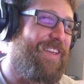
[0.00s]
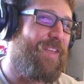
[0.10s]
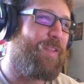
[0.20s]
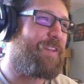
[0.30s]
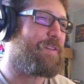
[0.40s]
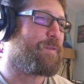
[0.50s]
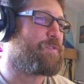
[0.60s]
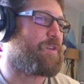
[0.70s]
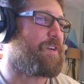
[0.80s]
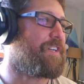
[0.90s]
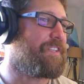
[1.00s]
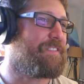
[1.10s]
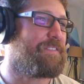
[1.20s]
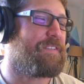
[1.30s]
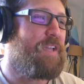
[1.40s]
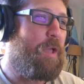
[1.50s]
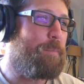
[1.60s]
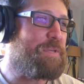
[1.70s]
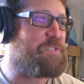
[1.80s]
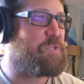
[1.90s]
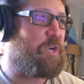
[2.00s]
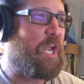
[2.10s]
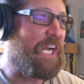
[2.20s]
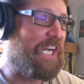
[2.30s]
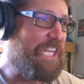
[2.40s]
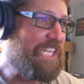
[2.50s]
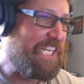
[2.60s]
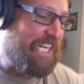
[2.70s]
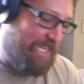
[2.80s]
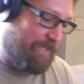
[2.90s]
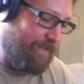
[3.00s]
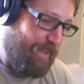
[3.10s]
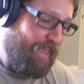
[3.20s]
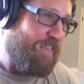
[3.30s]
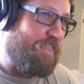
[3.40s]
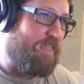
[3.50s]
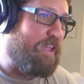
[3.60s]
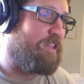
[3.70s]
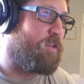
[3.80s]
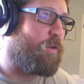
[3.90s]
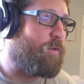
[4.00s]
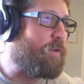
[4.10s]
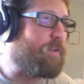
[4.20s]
Thank you, John. Mr. Green. Thank you.